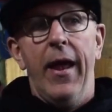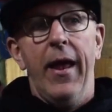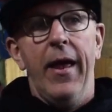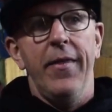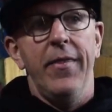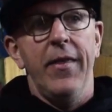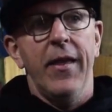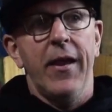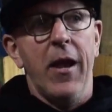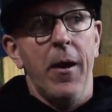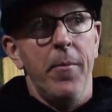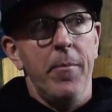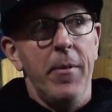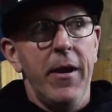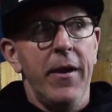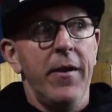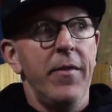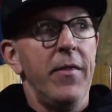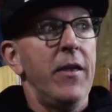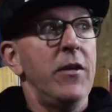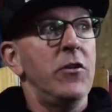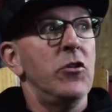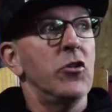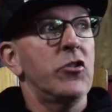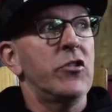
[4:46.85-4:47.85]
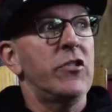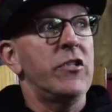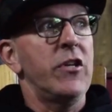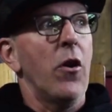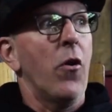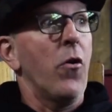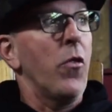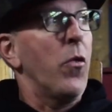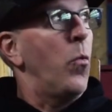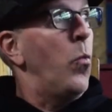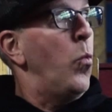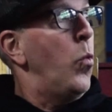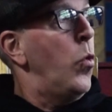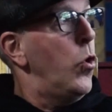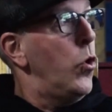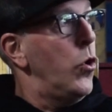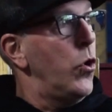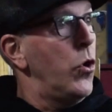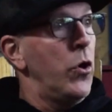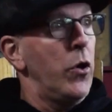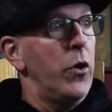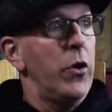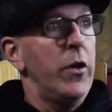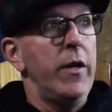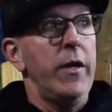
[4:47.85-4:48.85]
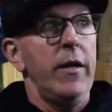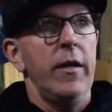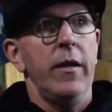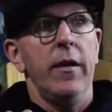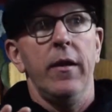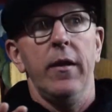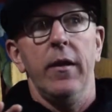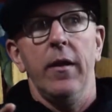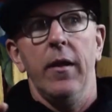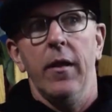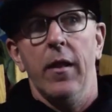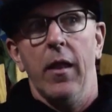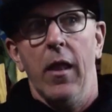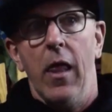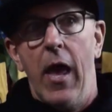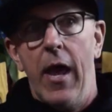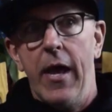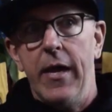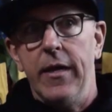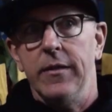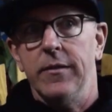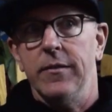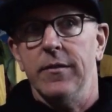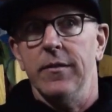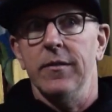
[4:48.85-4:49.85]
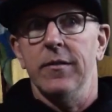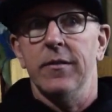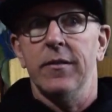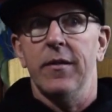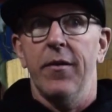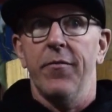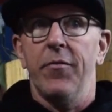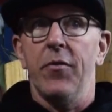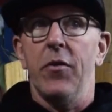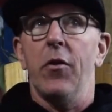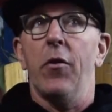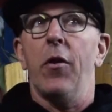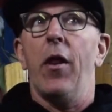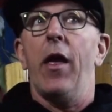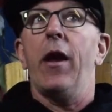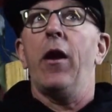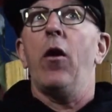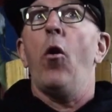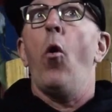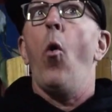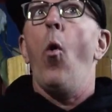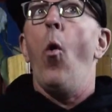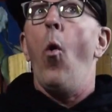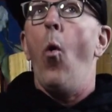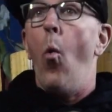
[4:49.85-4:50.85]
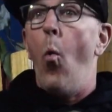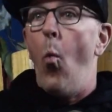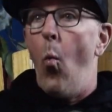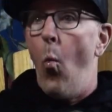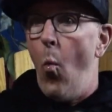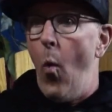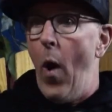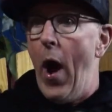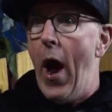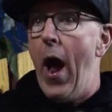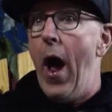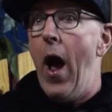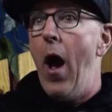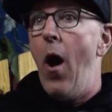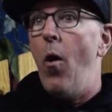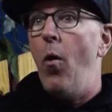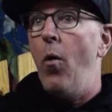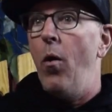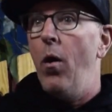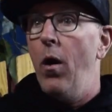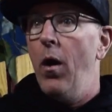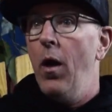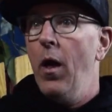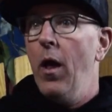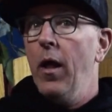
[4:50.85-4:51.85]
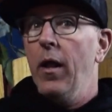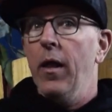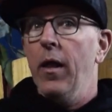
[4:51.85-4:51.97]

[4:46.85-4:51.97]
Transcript: And they come in and they just see all the wood and the lights and stuff, and they're like, wow.